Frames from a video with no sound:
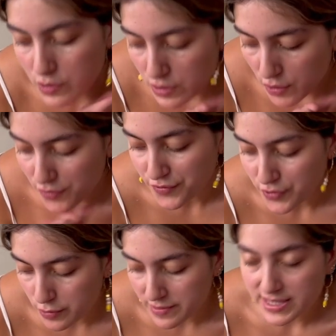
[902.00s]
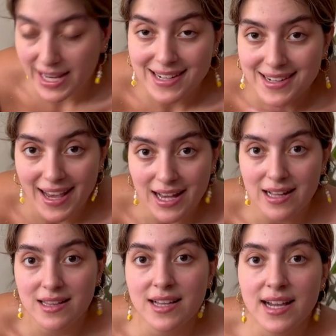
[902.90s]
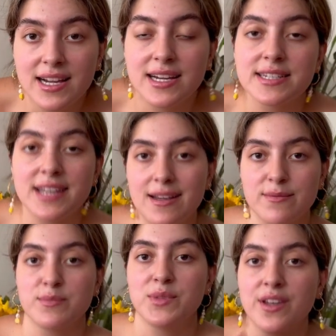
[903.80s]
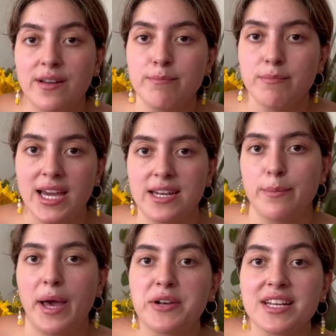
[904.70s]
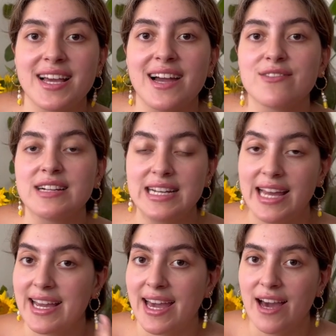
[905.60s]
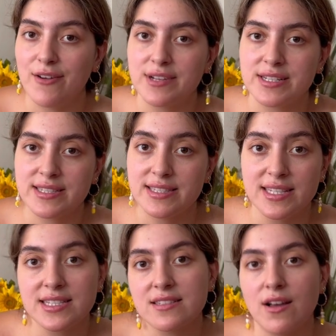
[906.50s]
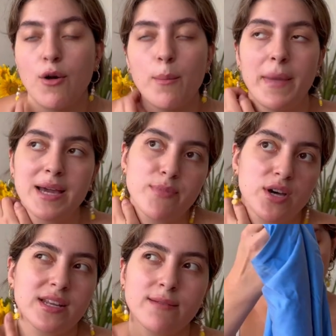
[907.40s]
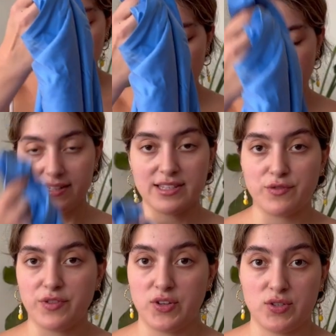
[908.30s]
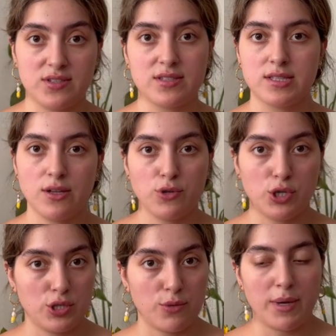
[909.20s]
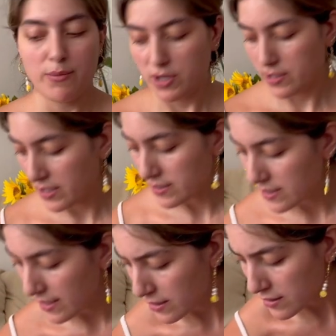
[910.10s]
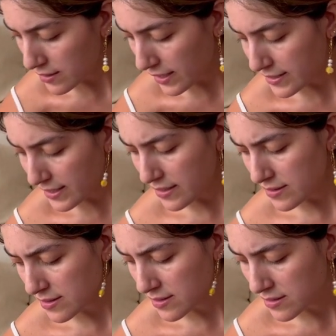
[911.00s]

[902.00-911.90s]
Slow Fruits in L, and I'm not mad about it. I really like how it sits on my body, and it feels so good on my body. It's like, I think it's,